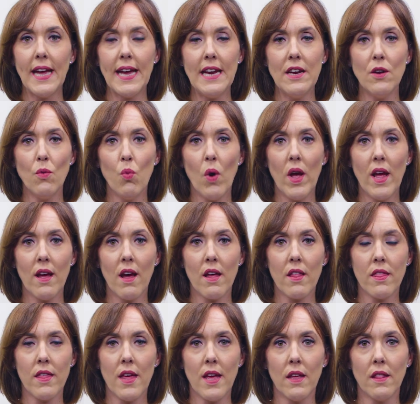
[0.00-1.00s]
In a way, I
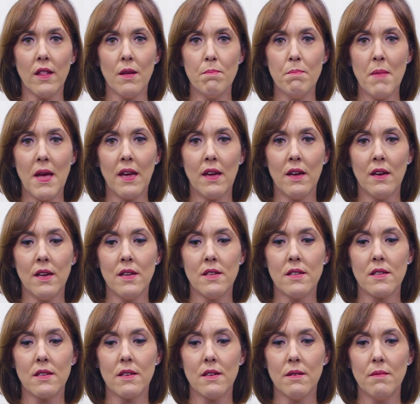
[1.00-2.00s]
think that Meghan
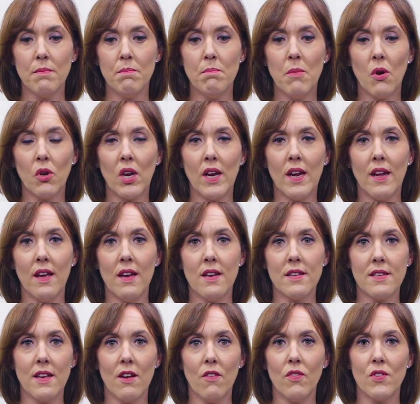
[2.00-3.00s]
is modelling
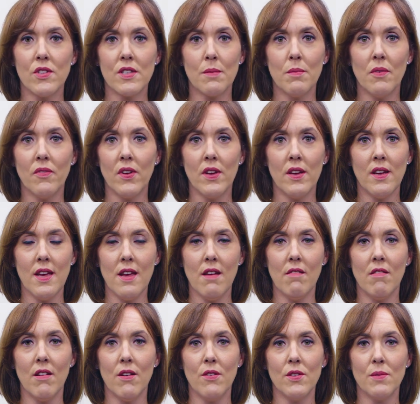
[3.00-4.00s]
herself on some of her
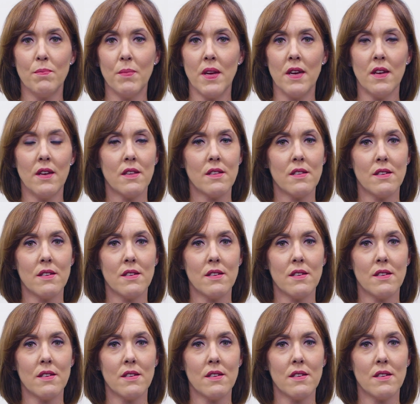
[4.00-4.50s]
heroes, be it